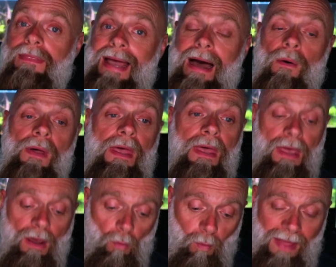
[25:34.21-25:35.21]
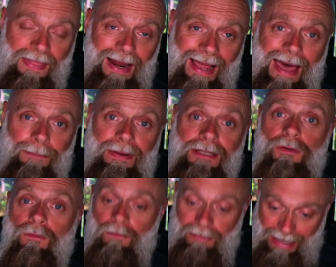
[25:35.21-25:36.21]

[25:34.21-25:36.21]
Now, when that happens,